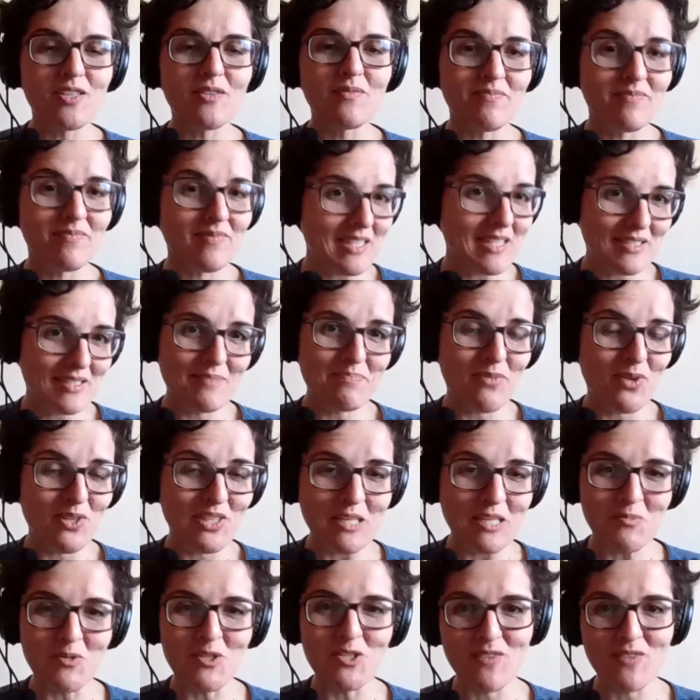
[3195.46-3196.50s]
We
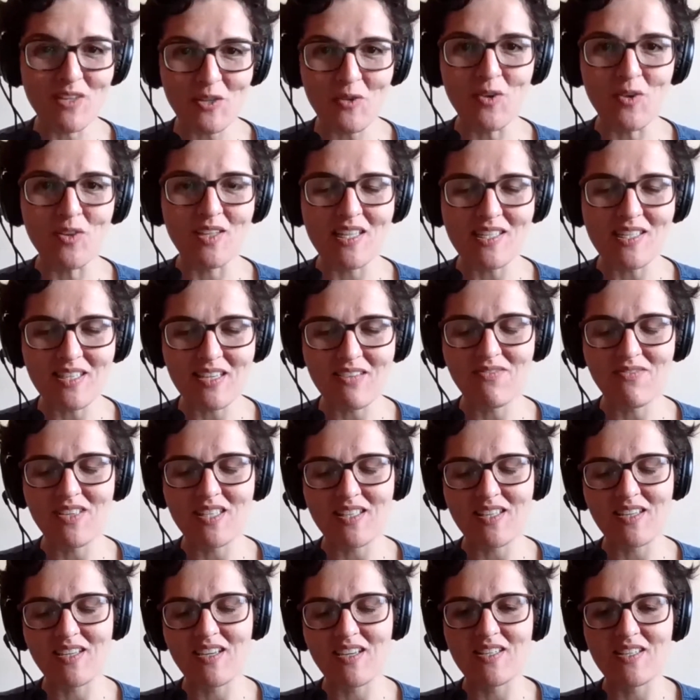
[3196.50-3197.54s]
managed to have
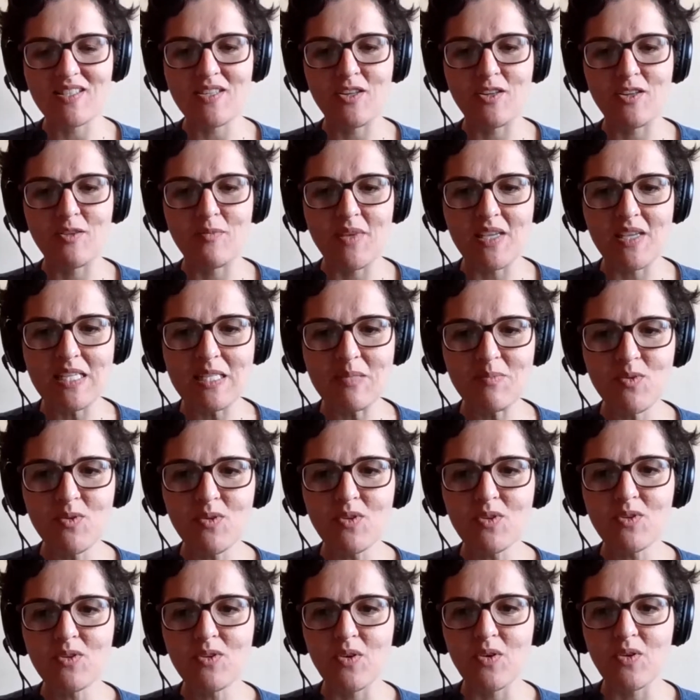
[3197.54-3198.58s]
very good
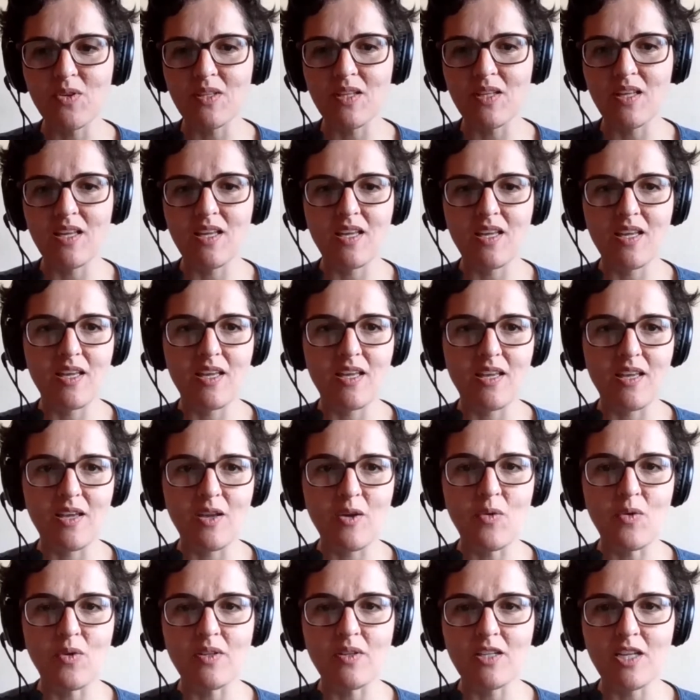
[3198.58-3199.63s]
results,
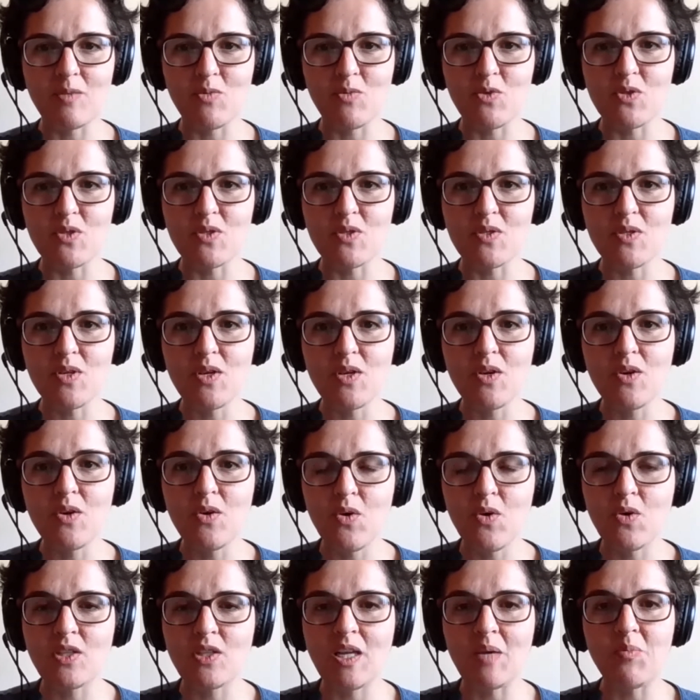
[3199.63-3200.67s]
such as this
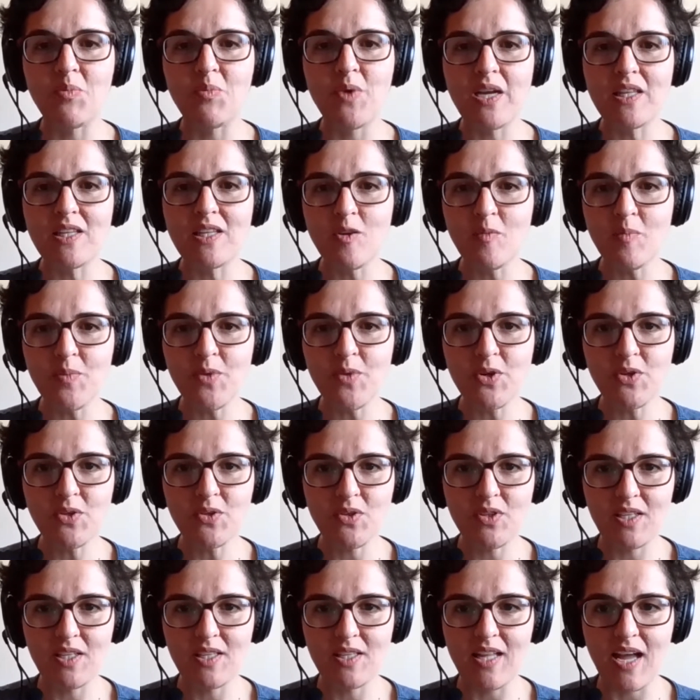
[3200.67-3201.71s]
research, where we find
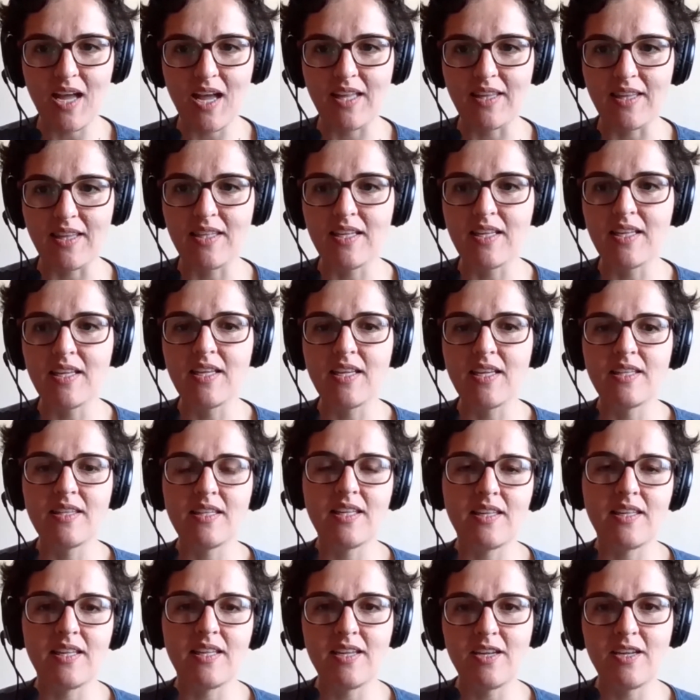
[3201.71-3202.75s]
a very good
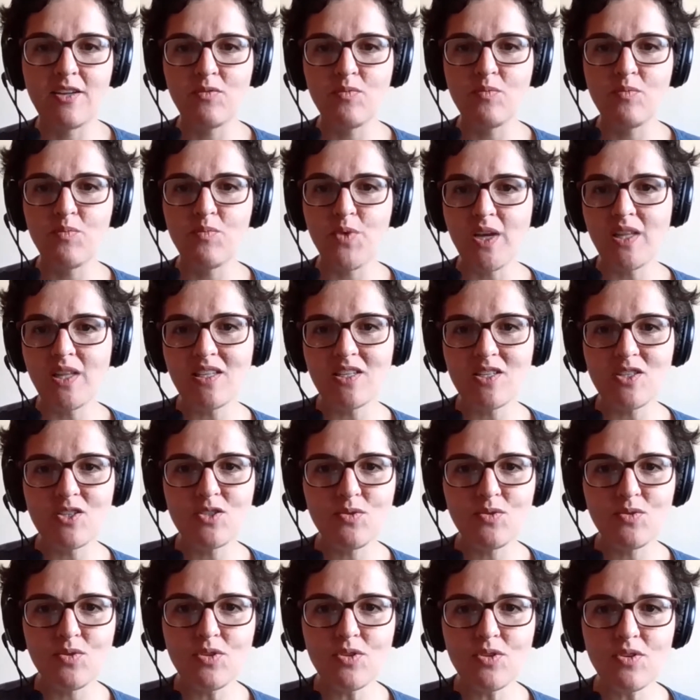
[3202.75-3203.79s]
opportunity to
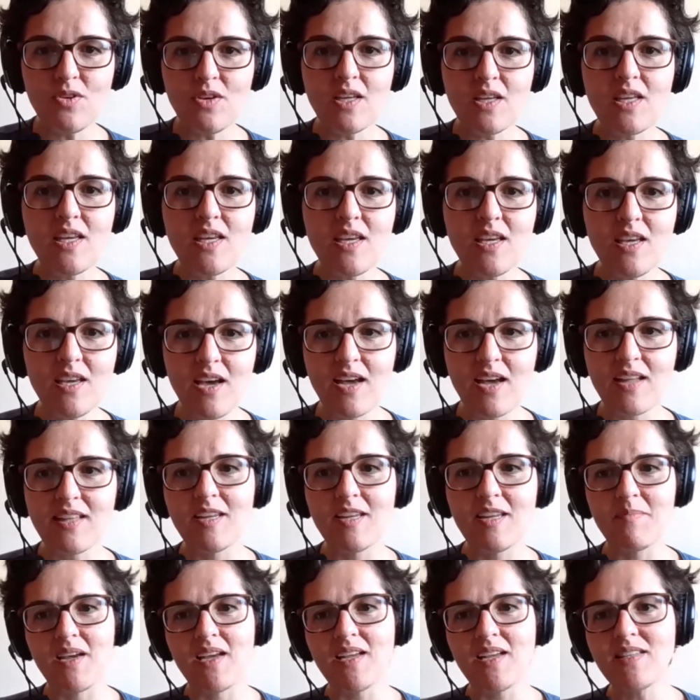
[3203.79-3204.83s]
have a good
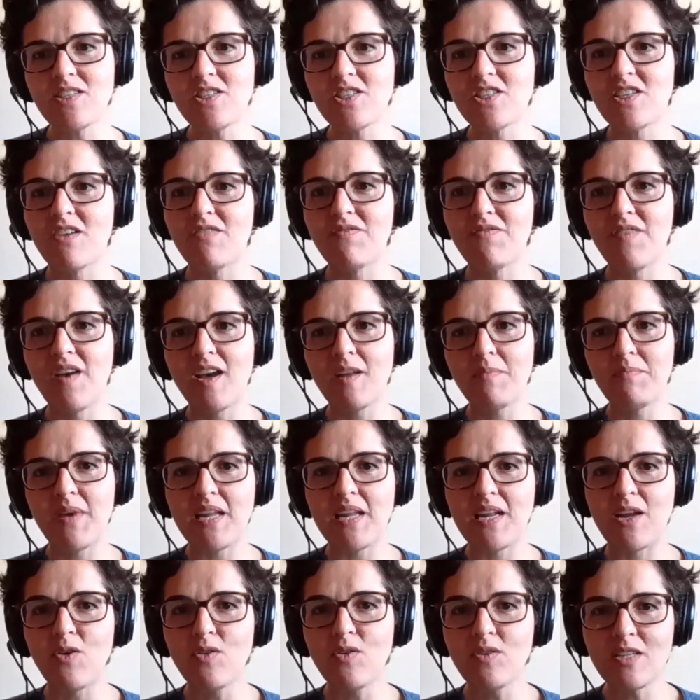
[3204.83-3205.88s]
study
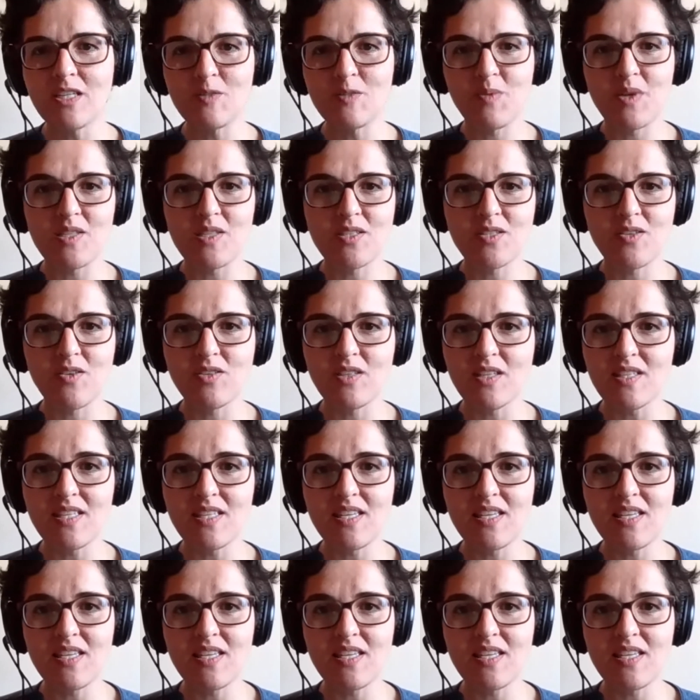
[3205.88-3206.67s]
and